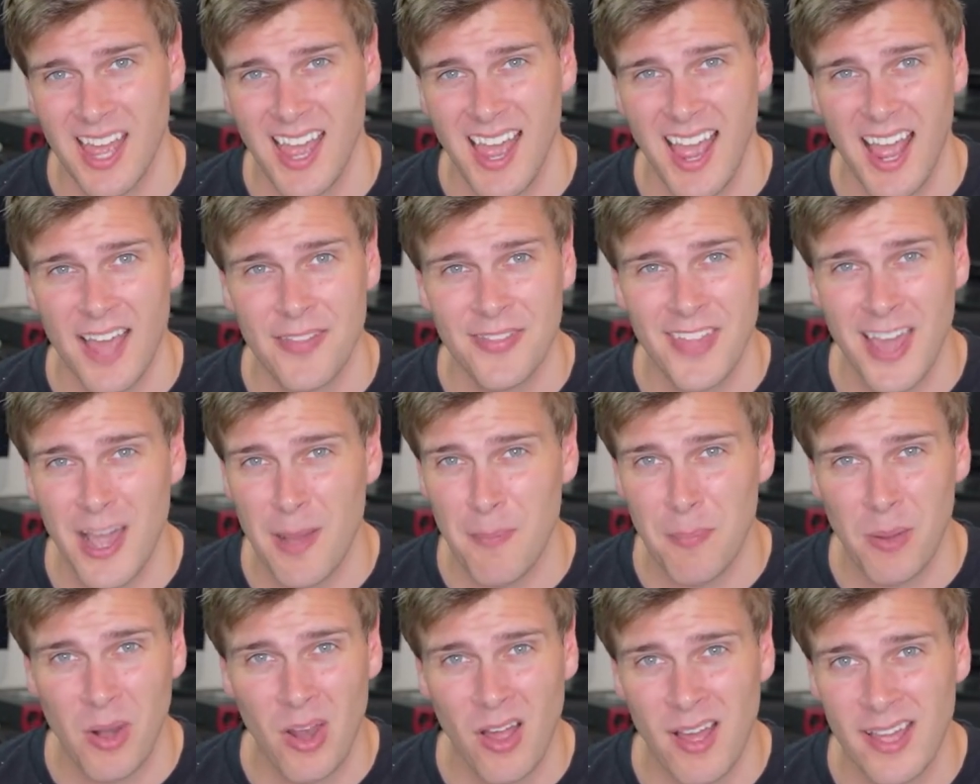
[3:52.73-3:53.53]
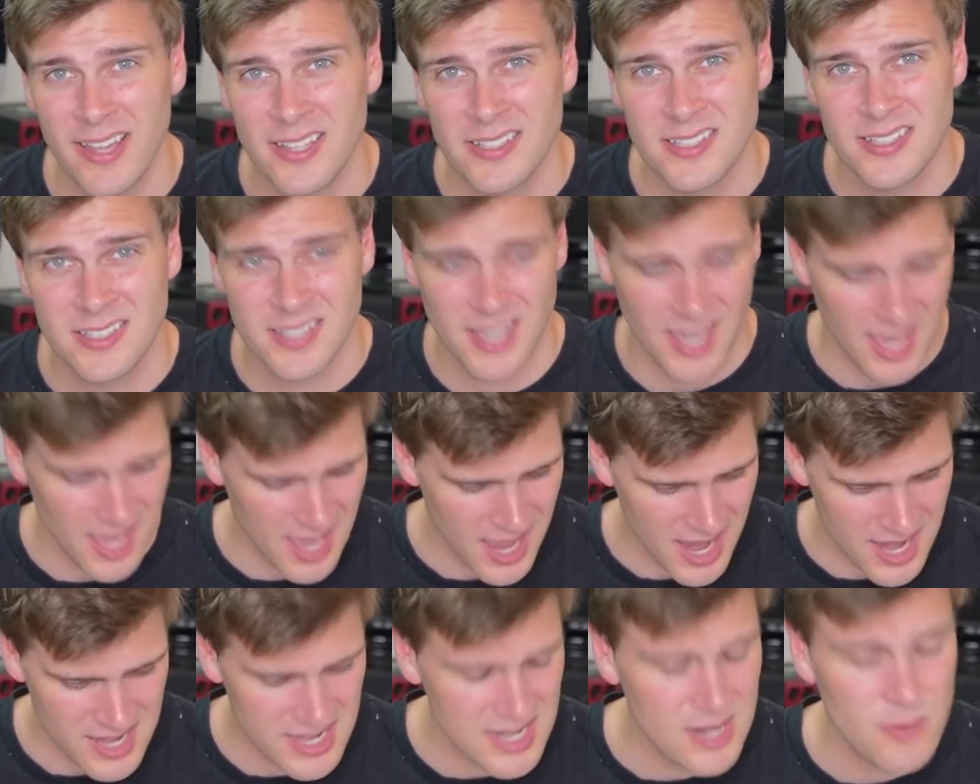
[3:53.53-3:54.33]
And that applies to
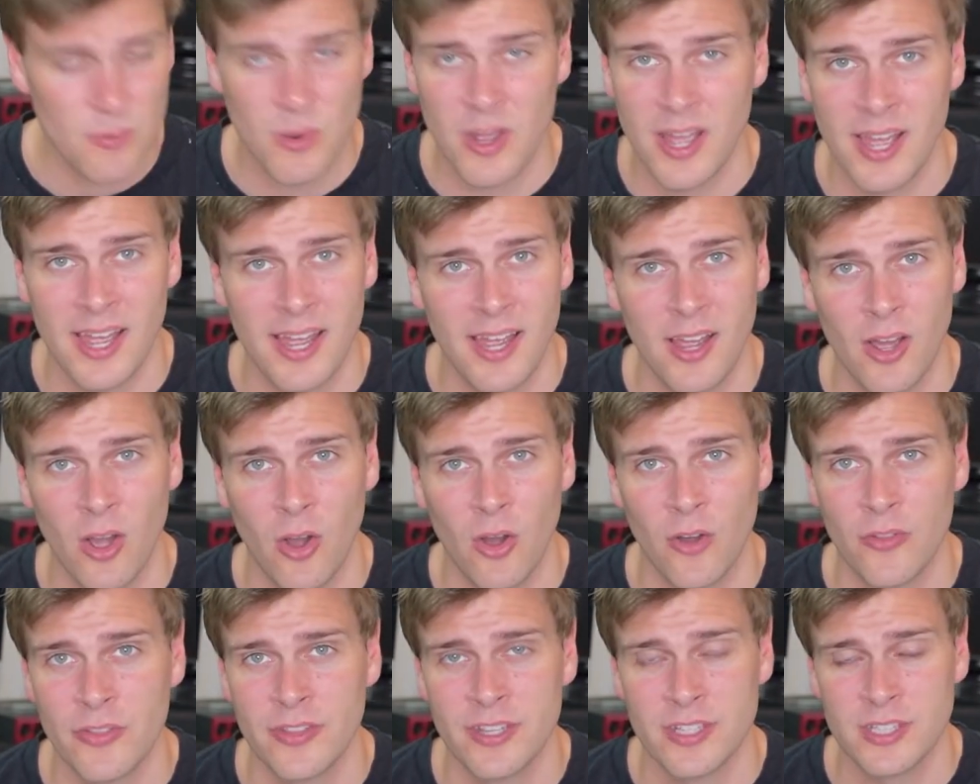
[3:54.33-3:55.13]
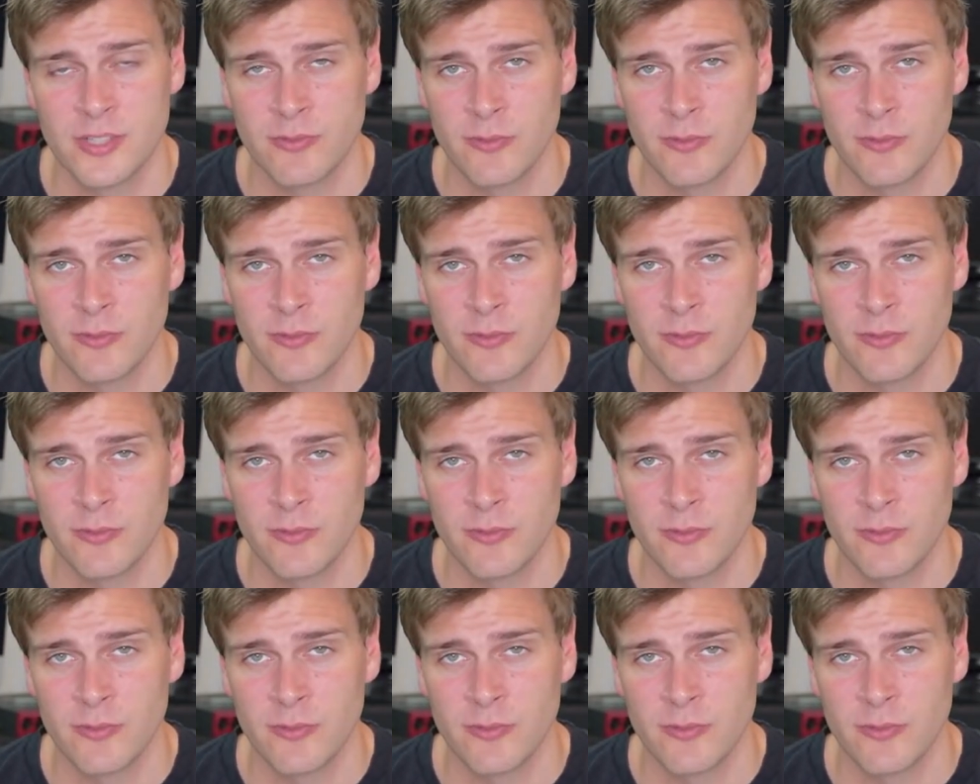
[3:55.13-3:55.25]
anywhere on this